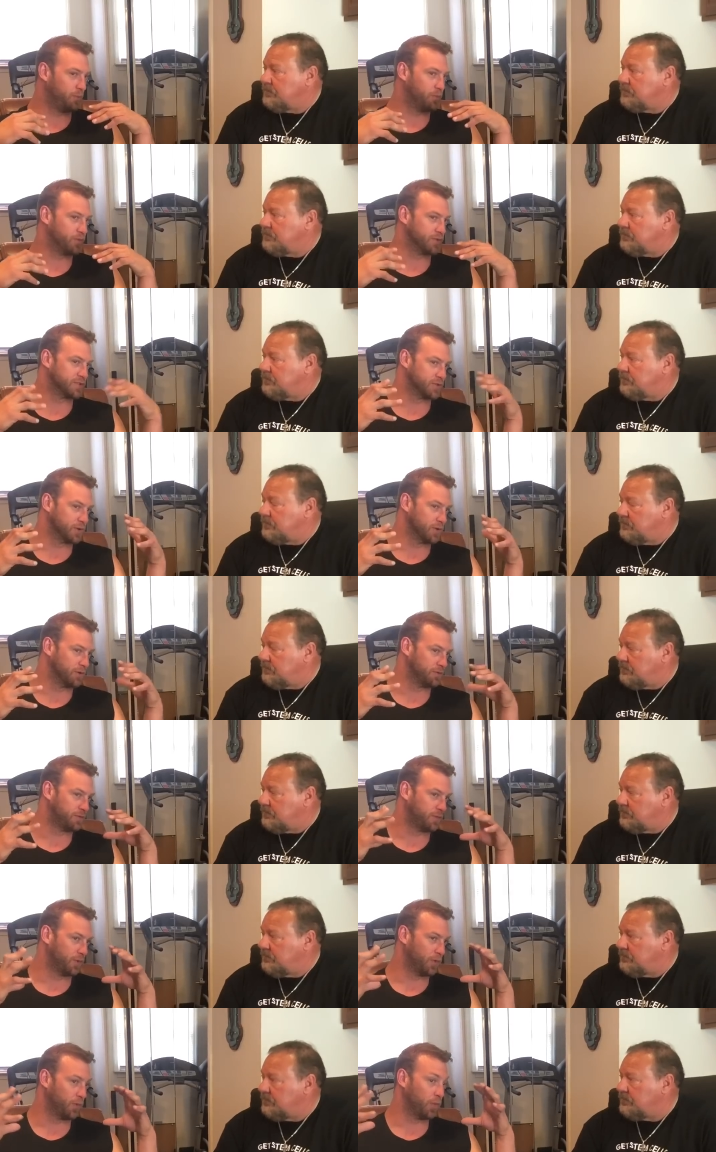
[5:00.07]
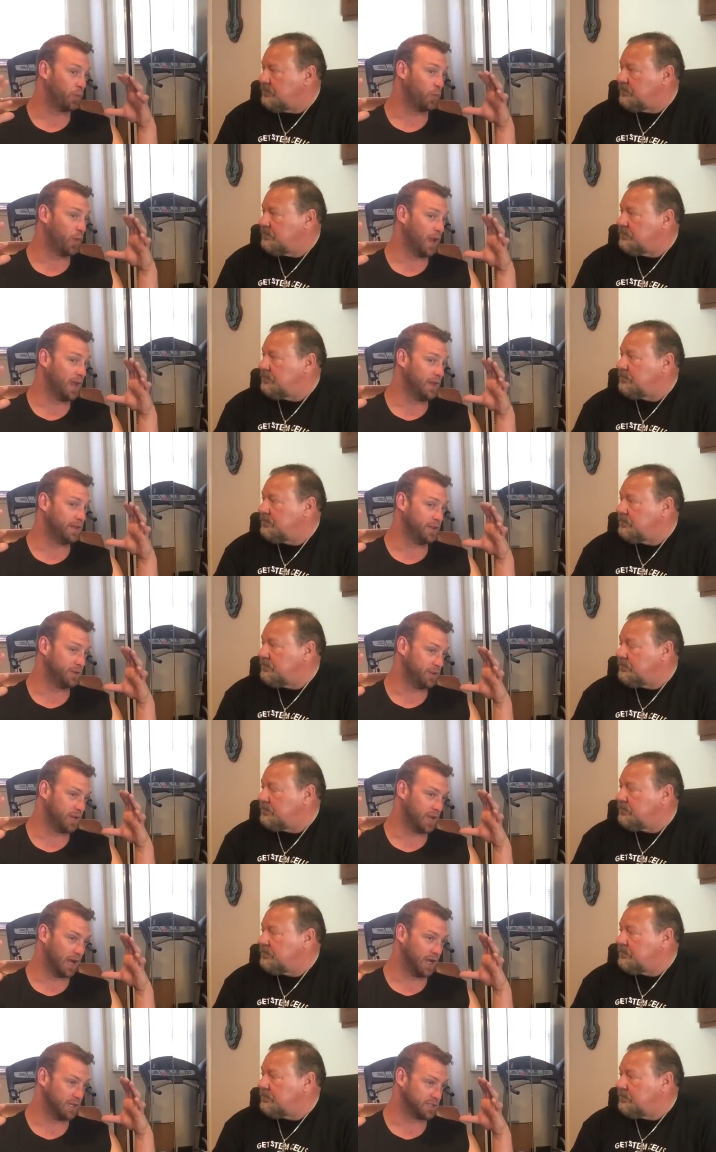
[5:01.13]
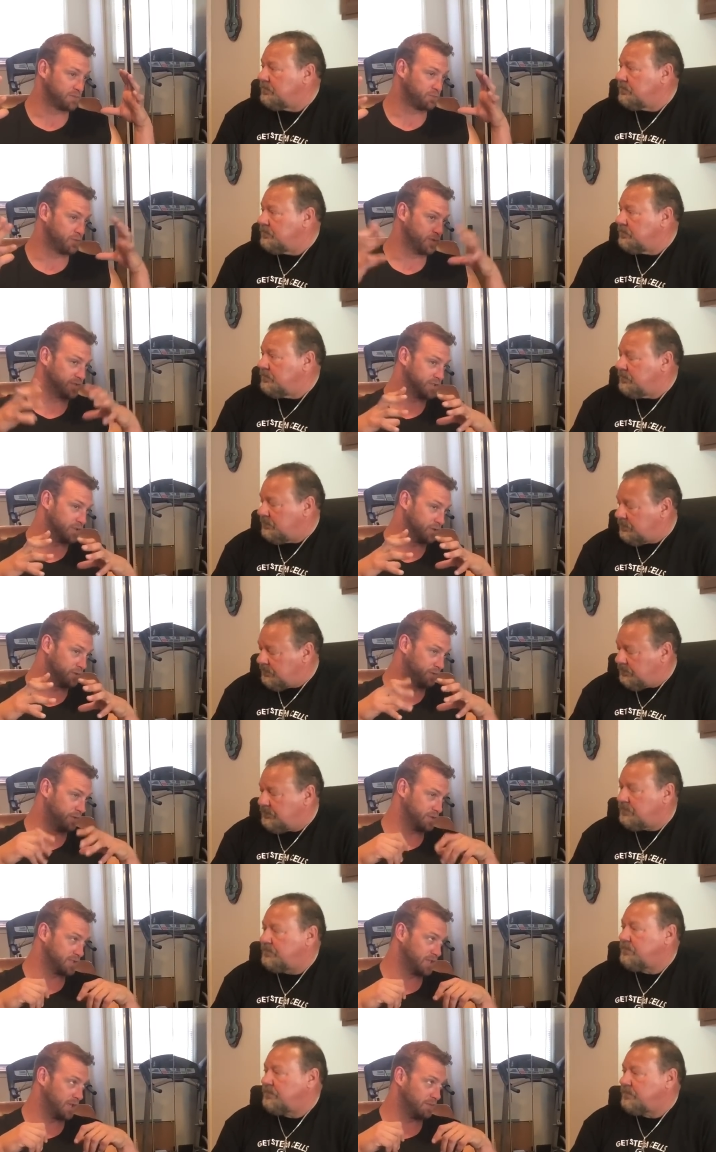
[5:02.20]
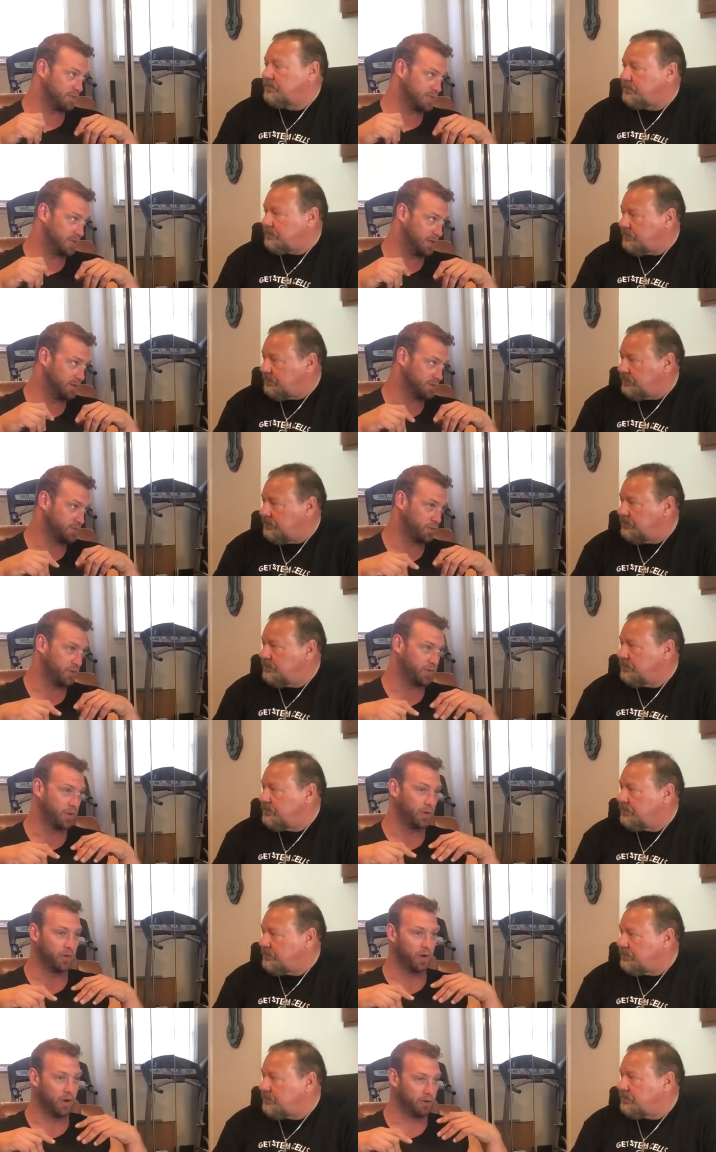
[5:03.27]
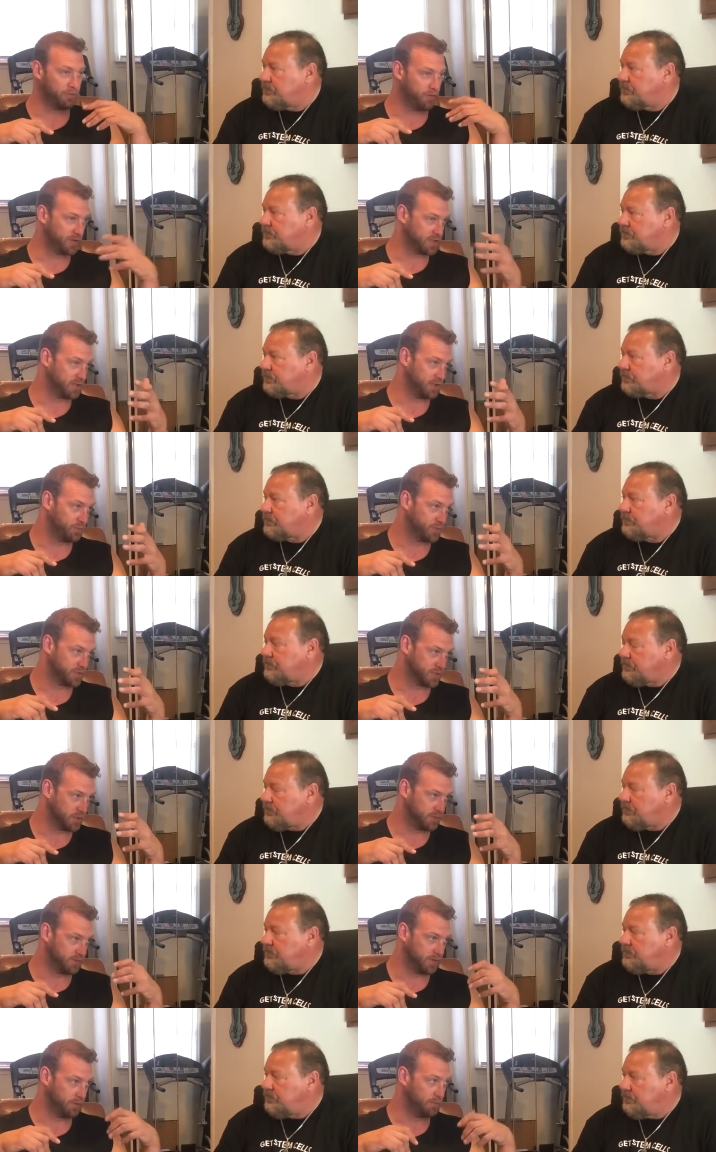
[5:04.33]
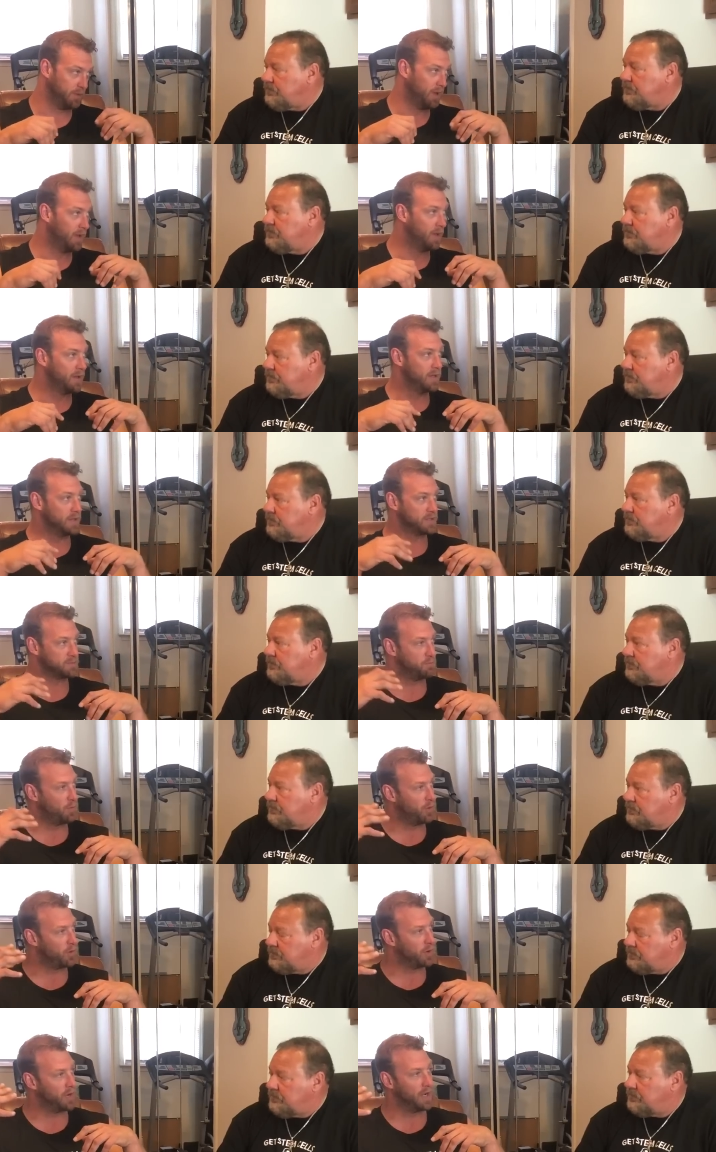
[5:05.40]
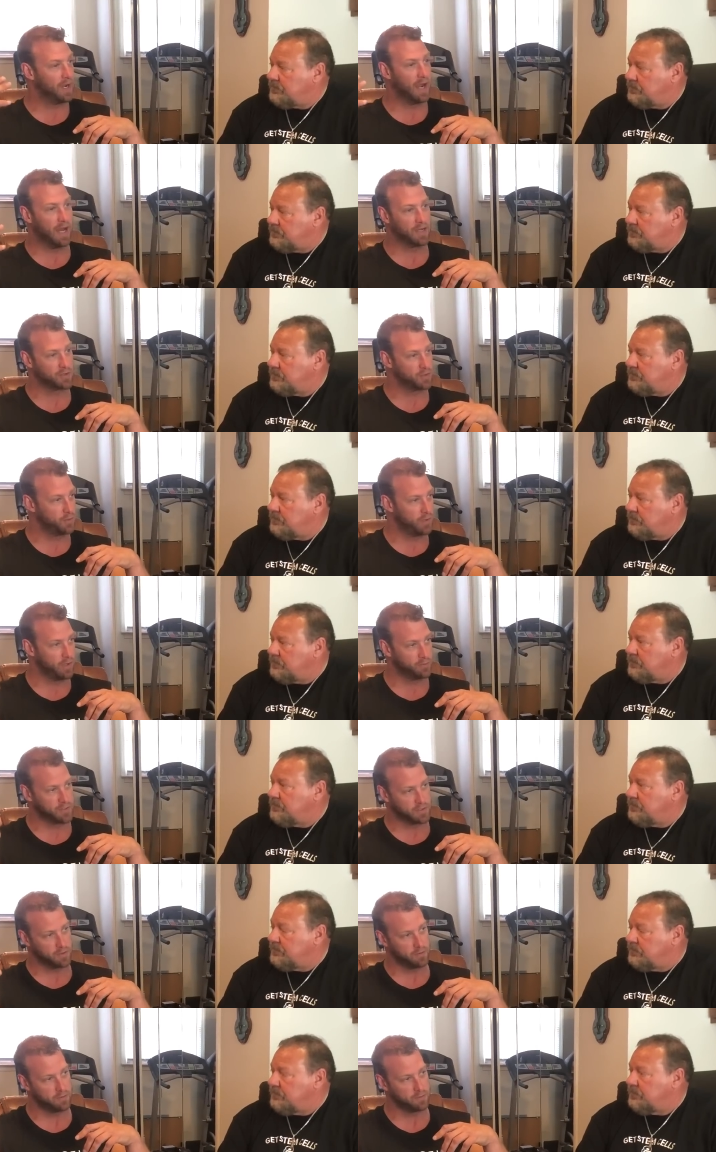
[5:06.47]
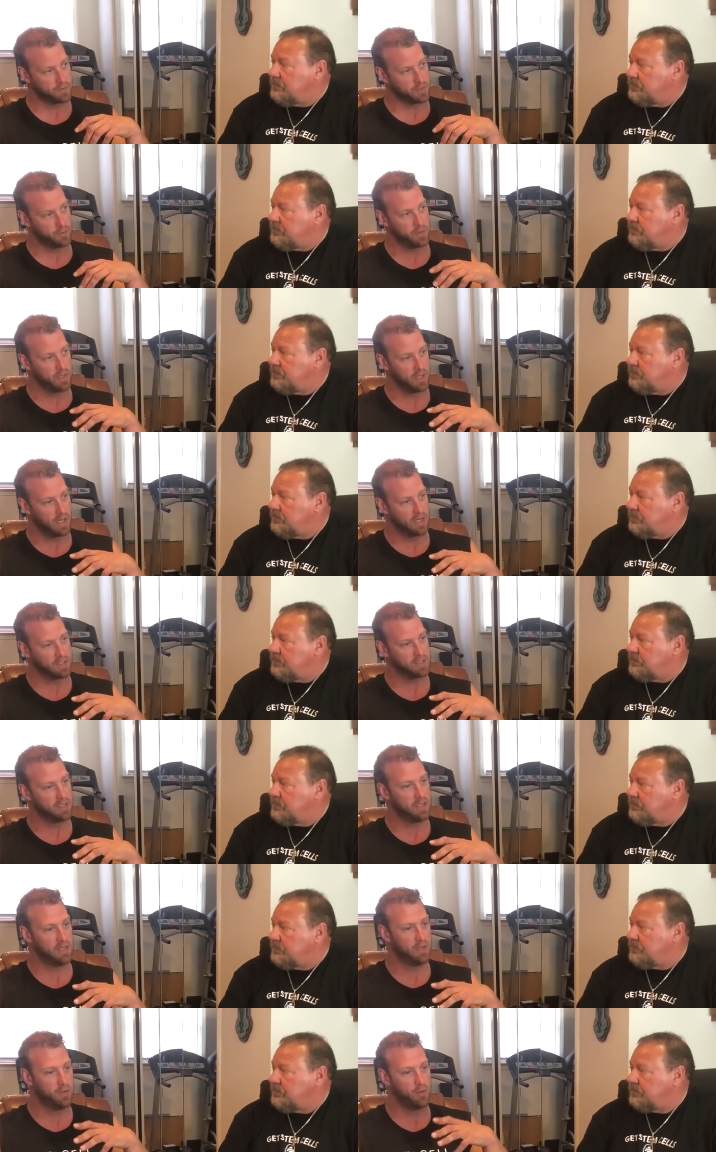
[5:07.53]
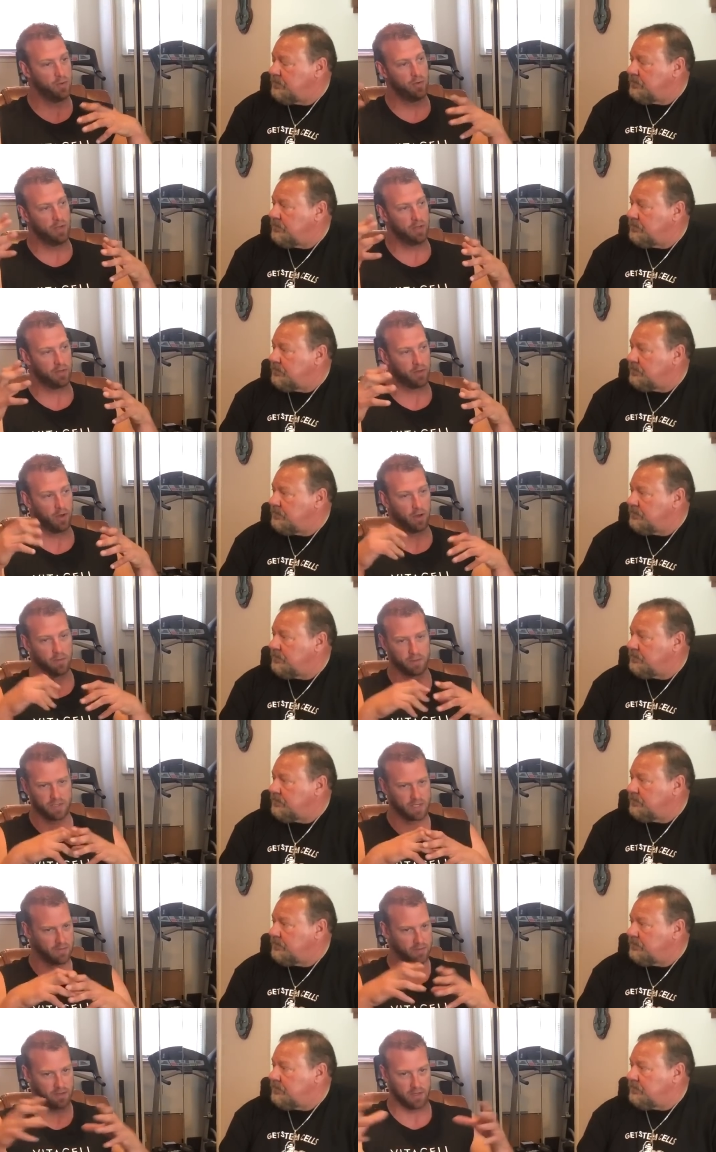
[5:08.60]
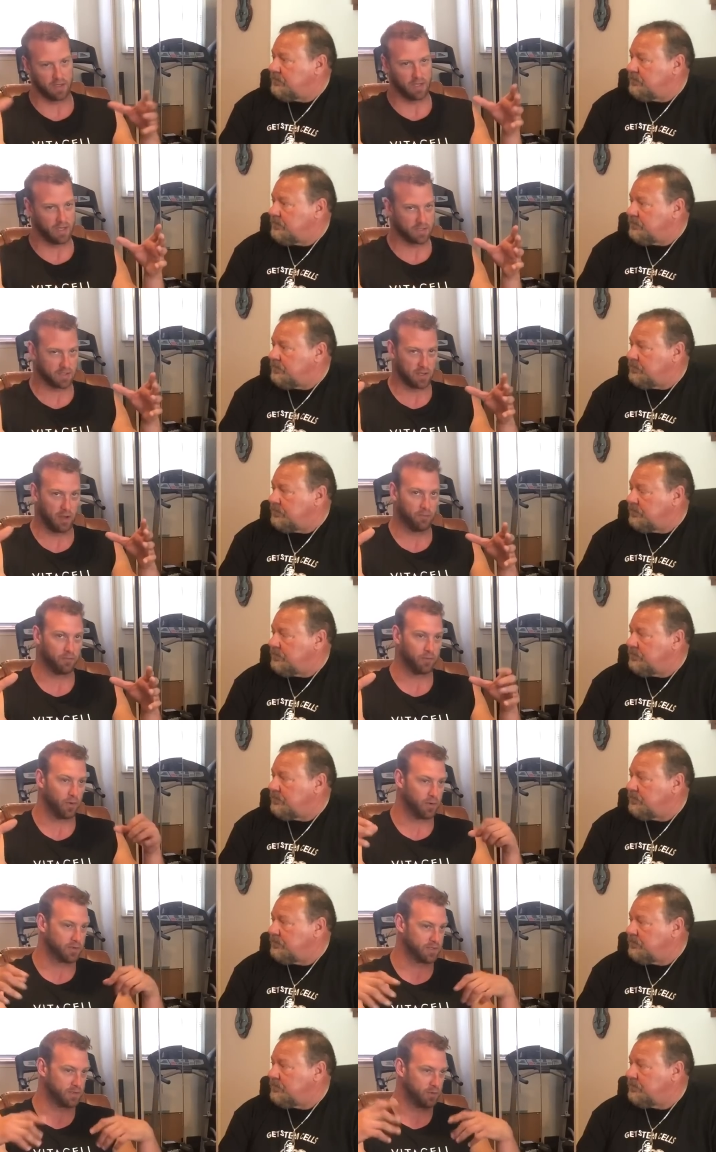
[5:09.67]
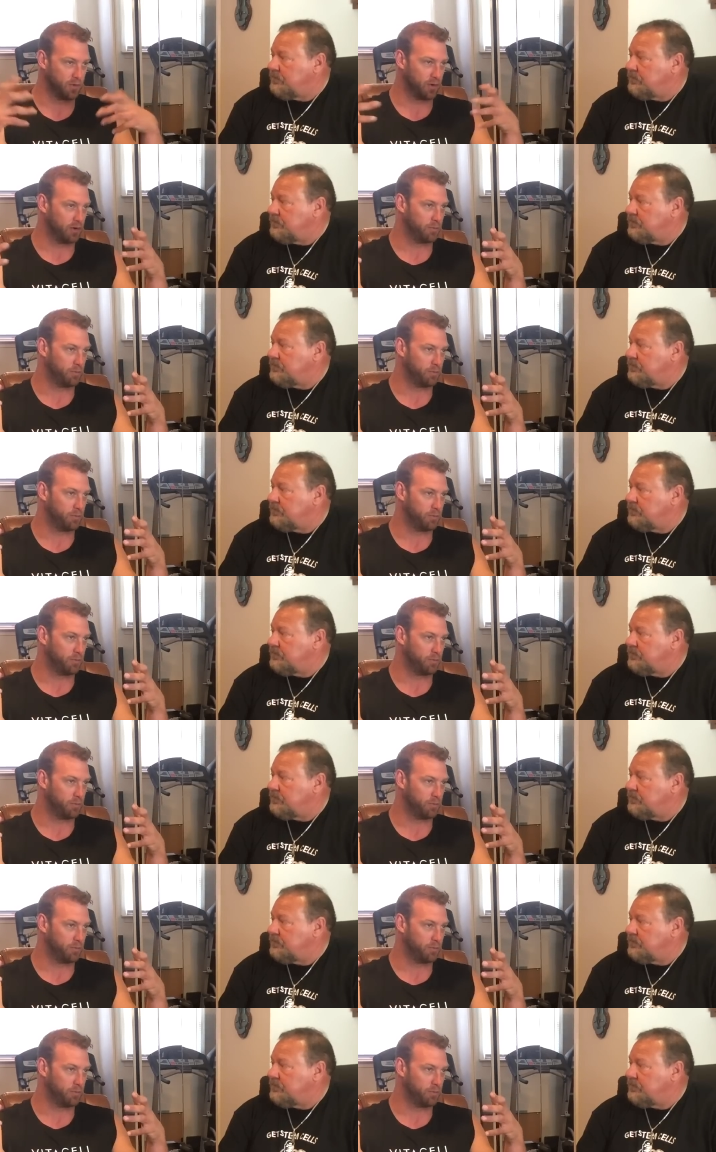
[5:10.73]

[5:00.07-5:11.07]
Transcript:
Speaker 1: preserve or the way that you guys preserve your stem cells without artificially preserving them. It's more a natural way of preserving them. So when you guys do thaw them, because everything does come frozen in order to